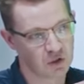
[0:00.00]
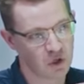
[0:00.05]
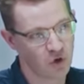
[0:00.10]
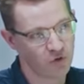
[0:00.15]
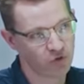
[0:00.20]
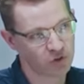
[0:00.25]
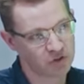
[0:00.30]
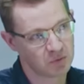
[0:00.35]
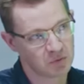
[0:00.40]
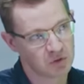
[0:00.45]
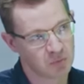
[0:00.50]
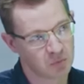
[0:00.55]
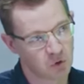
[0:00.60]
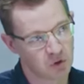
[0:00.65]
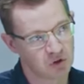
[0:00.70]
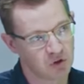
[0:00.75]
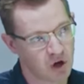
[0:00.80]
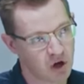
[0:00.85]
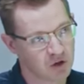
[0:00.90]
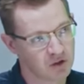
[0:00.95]
Go for some of the
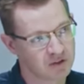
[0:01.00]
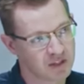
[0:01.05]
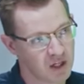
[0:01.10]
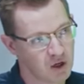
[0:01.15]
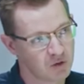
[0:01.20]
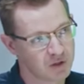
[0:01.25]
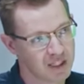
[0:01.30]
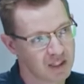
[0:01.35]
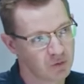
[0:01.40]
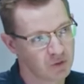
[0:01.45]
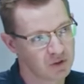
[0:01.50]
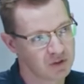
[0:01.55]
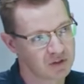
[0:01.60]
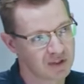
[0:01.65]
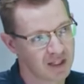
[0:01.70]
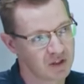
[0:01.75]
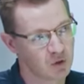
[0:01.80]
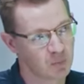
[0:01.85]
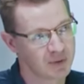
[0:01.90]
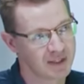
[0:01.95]
more longer tail
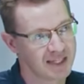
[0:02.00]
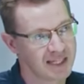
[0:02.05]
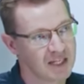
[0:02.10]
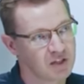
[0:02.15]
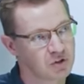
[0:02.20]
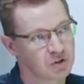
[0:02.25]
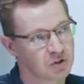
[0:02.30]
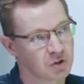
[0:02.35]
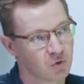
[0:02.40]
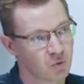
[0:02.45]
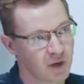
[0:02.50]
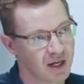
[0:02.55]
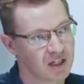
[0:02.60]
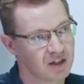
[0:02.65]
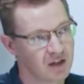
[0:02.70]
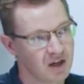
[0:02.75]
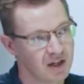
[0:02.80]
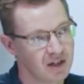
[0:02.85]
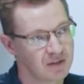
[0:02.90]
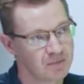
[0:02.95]
keywords that you'll be easier to
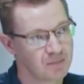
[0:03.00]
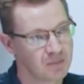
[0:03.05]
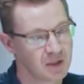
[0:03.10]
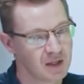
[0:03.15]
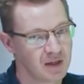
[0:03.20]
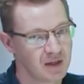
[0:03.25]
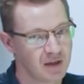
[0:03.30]
rank on.